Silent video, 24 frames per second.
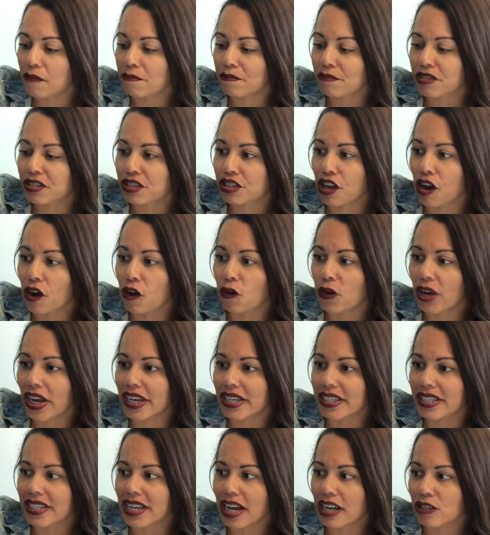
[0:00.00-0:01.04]
So
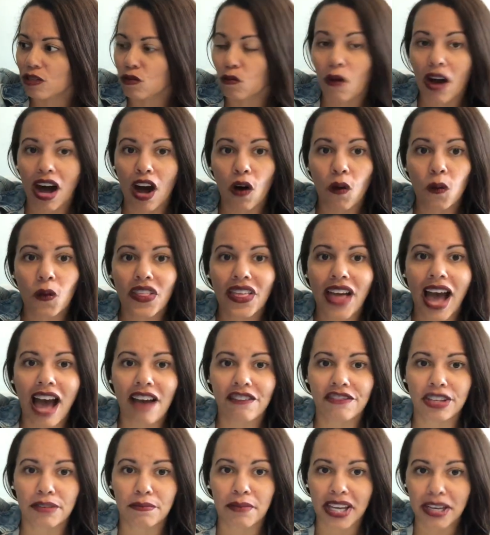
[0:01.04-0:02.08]
it does well with
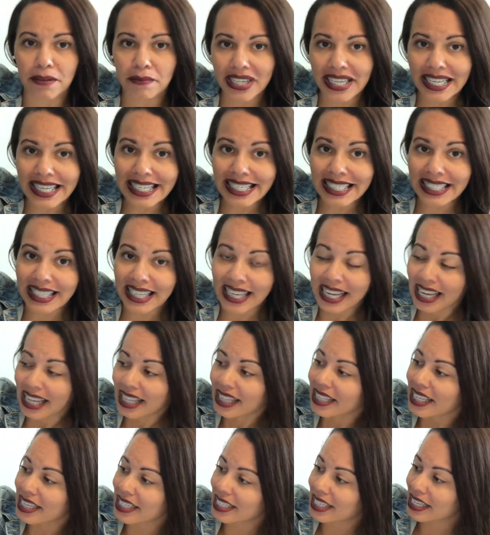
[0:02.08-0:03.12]
heavy babies.
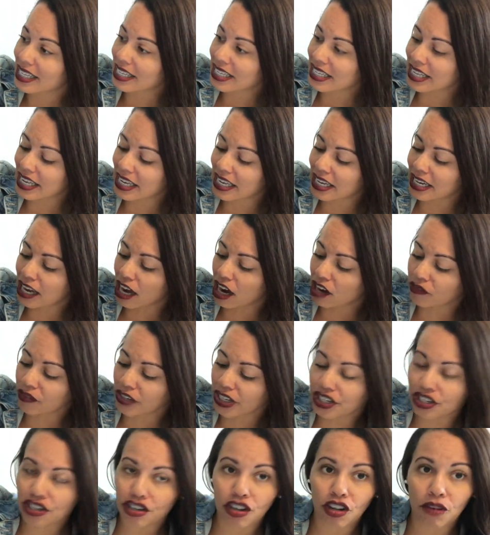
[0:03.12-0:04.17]
This is an
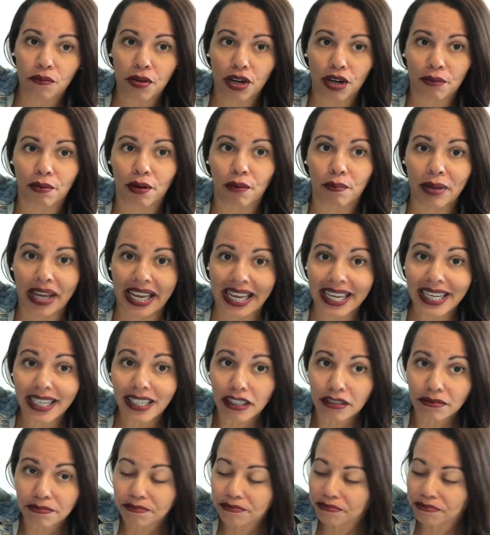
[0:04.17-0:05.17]
original purple pink,